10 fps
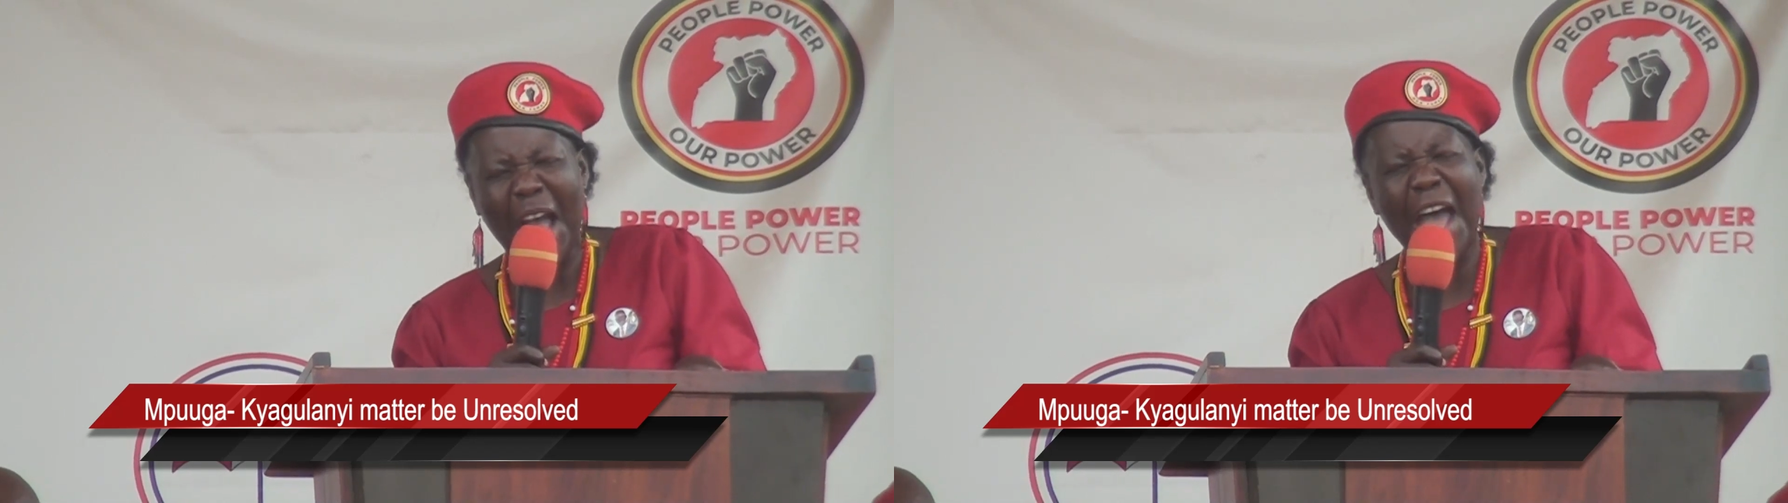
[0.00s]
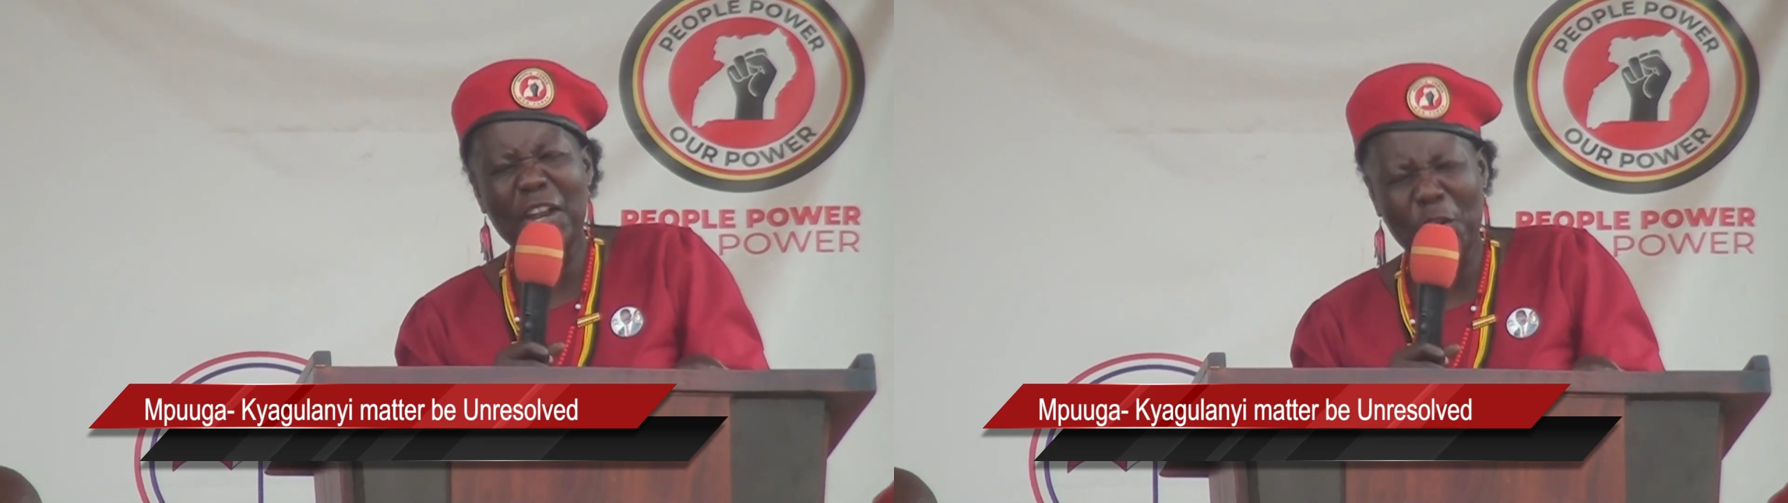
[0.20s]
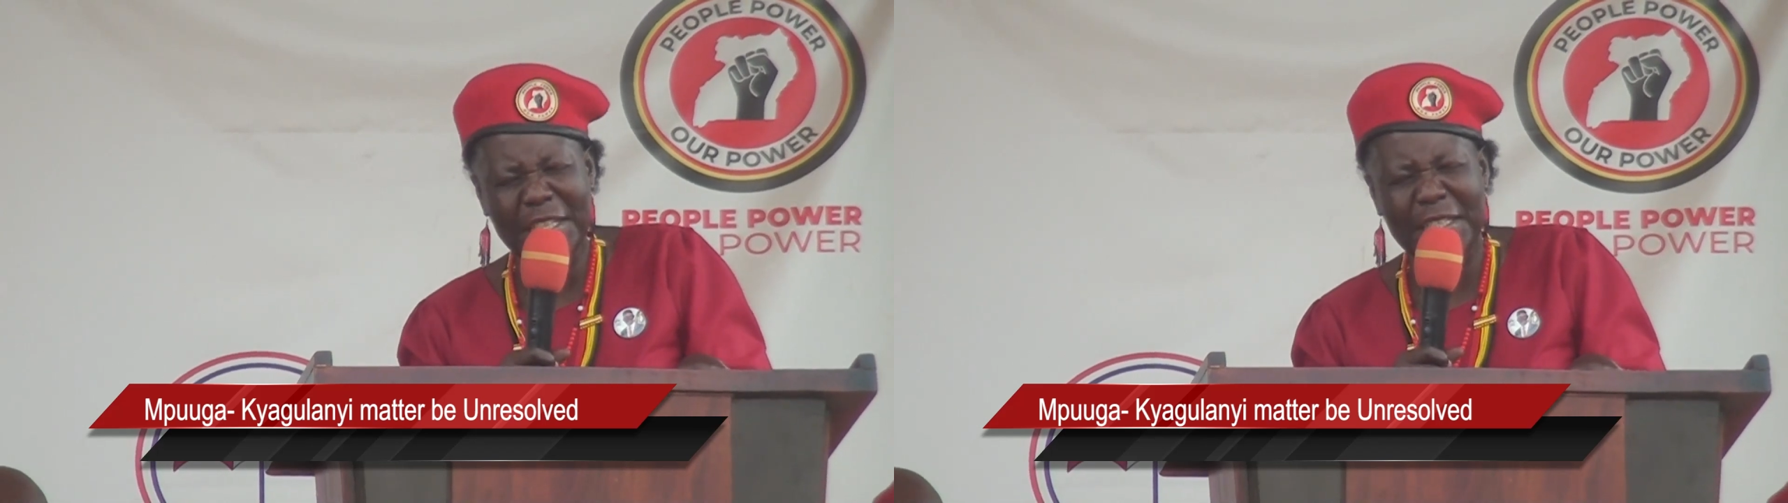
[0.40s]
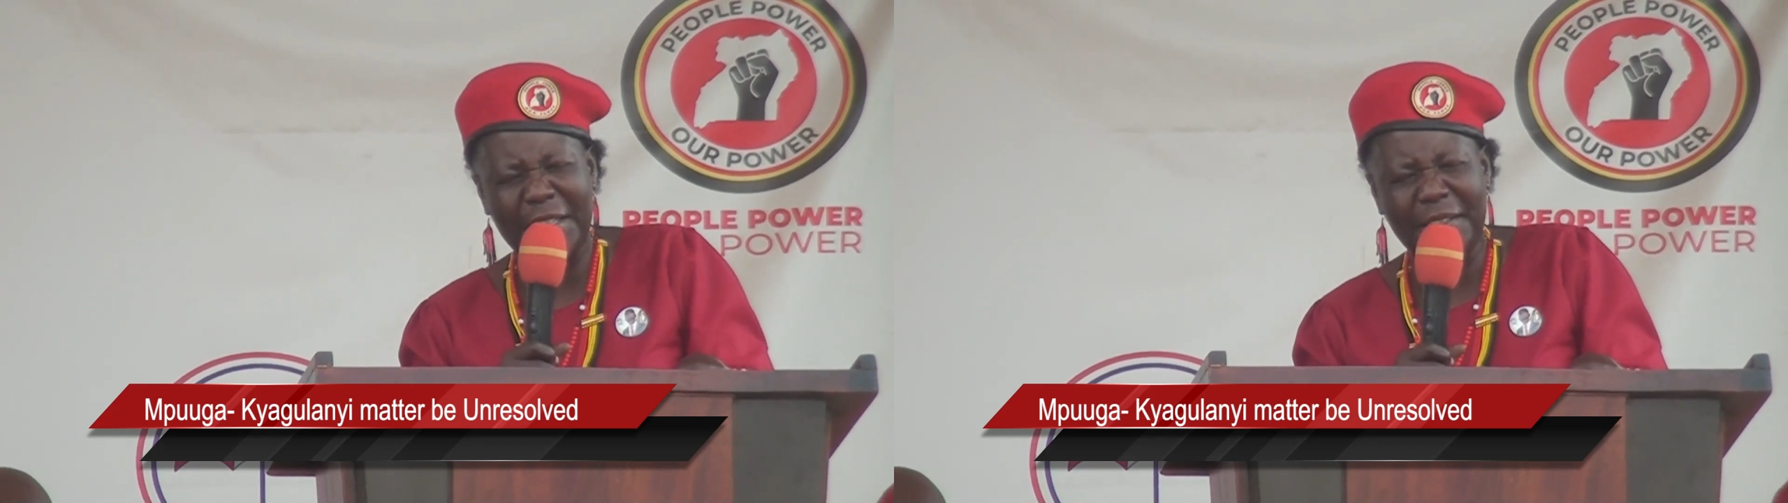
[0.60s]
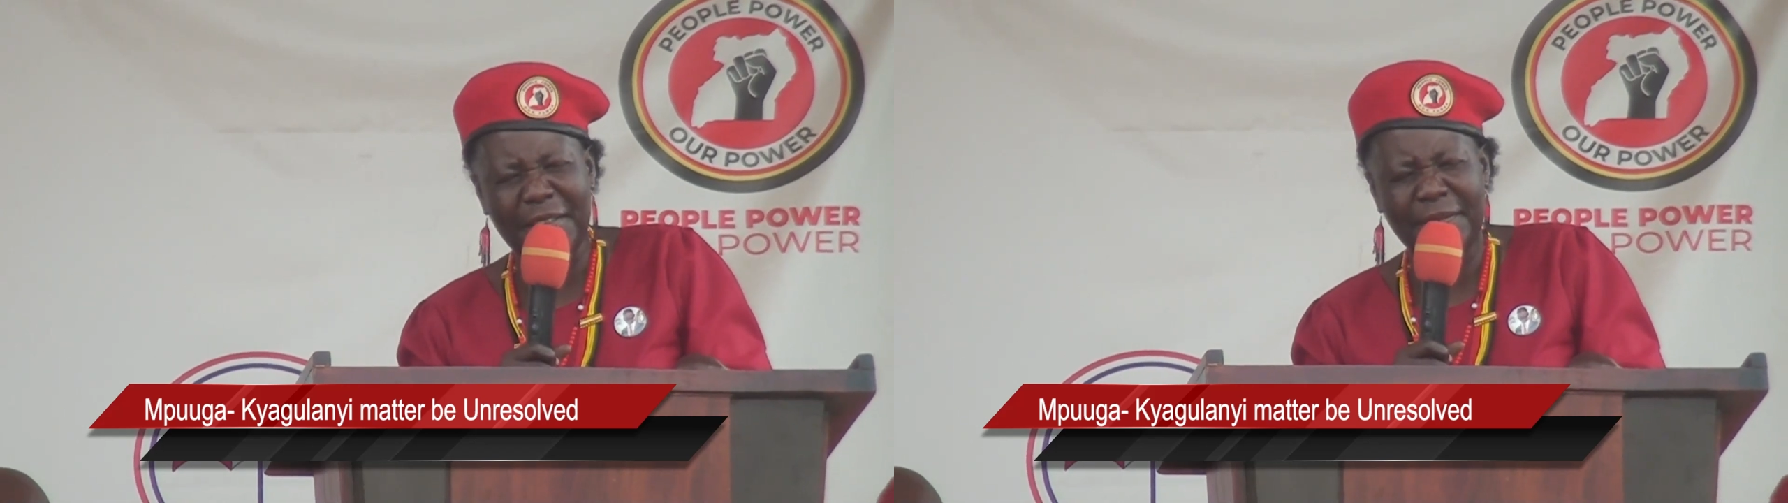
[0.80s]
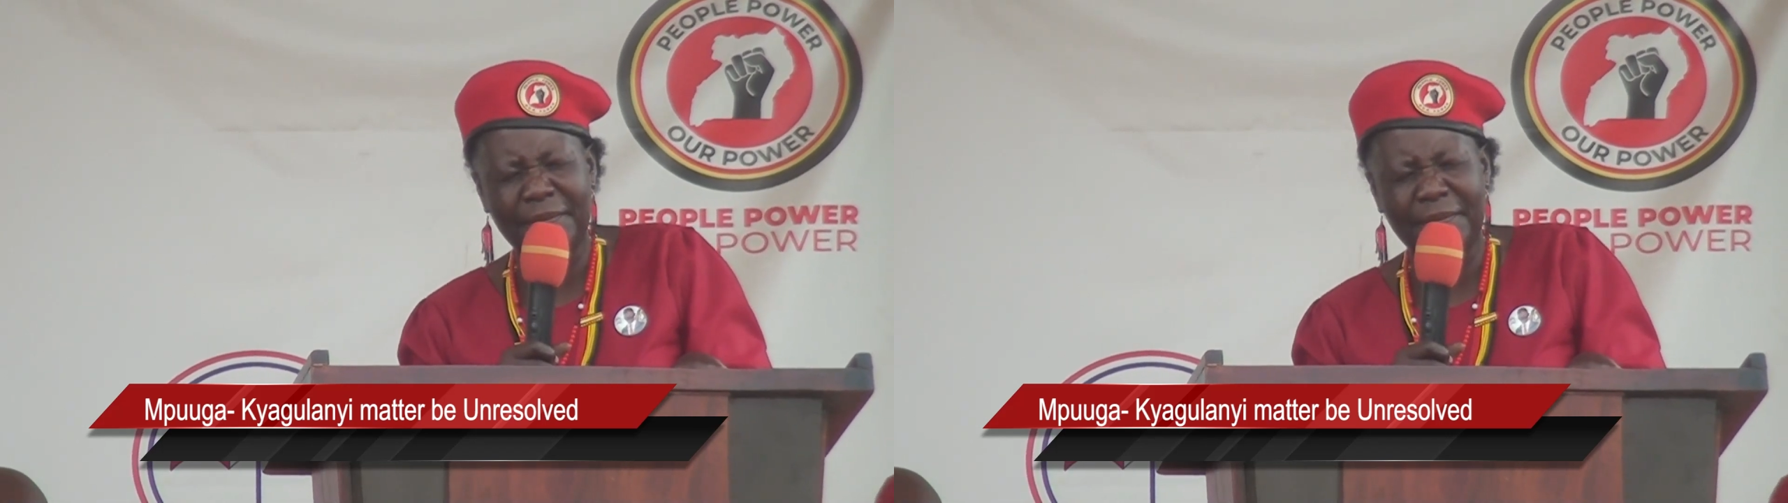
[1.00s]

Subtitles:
anointed,